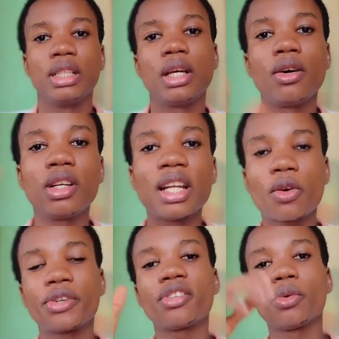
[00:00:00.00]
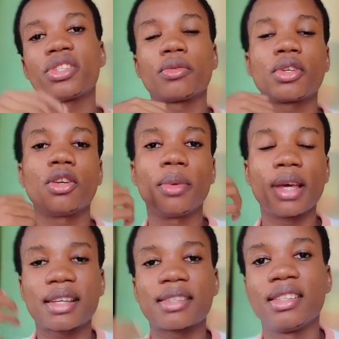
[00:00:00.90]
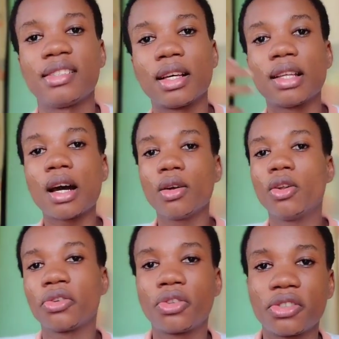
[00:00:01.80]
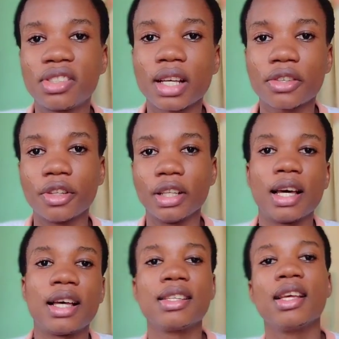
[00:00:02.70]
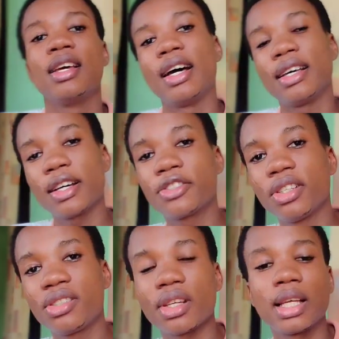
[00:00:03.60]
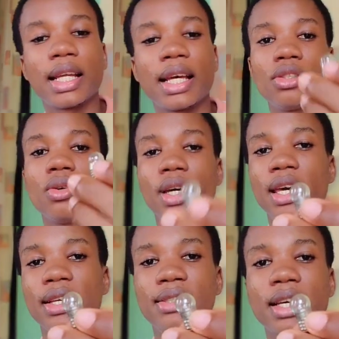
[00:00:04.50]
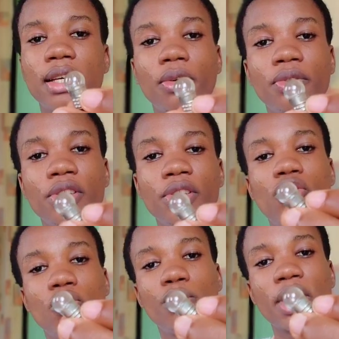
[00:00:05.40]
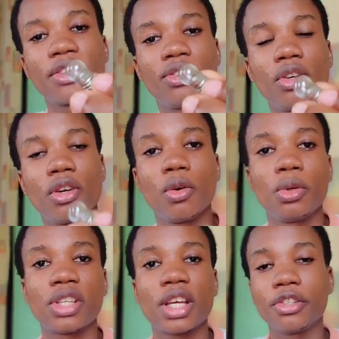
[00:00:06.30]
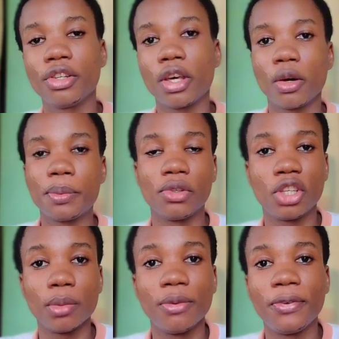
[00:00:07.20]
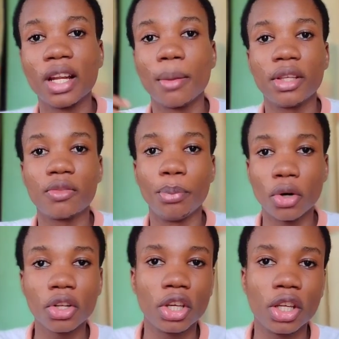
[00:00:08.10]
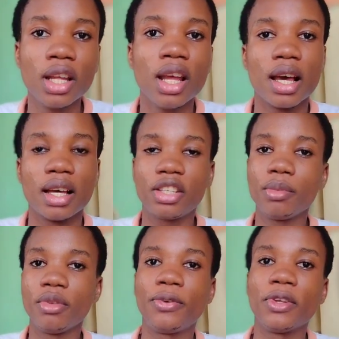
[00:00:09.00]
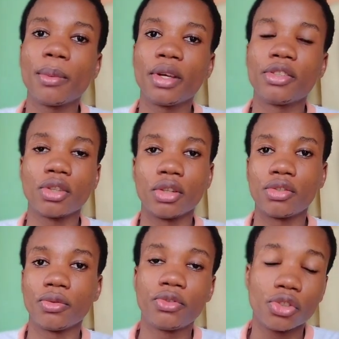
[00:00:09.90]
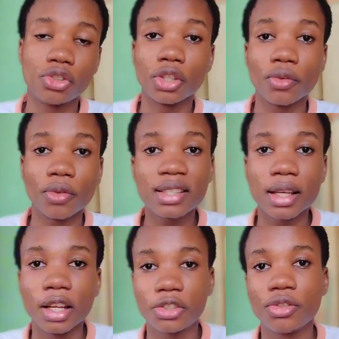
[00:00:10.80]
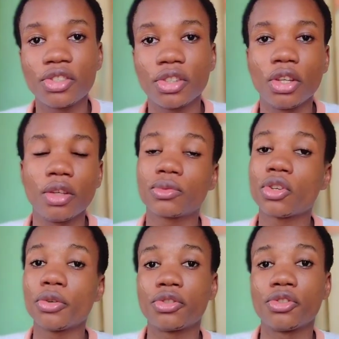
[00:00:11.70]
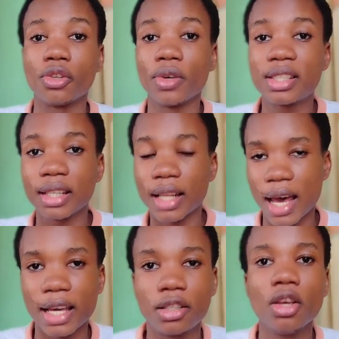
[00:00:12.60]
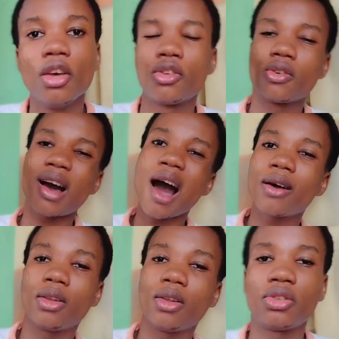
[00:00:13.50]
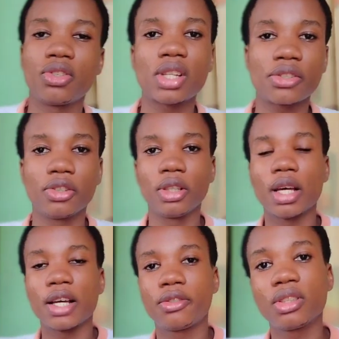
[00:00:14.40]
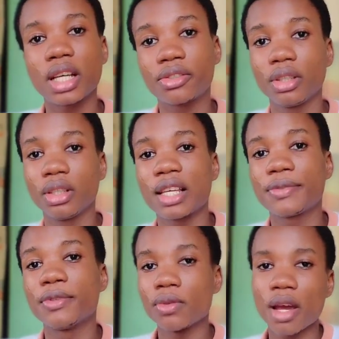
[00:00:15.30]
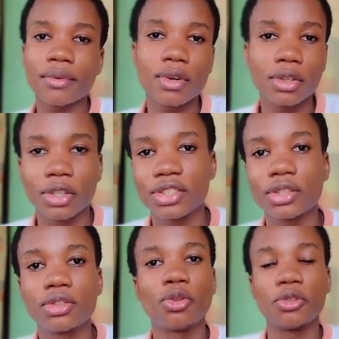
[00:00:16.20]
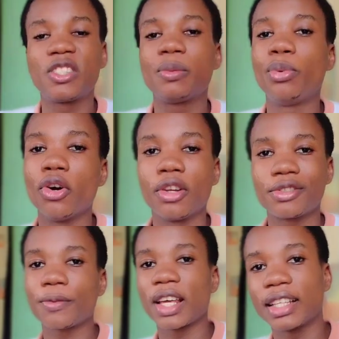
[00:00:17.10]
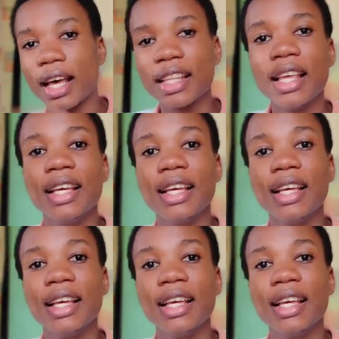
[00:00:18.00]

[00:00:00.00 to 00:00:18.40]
Now, another question which I'm going to be asking is that how long does this actually last? I actually said that there is no air inside of this tube right here, which actually helps to keep the filament burning and keep the filament to generate electricity, to generate light. So how long does it actually last? Does it actually last forever? Does it don't spoil or stuff like that?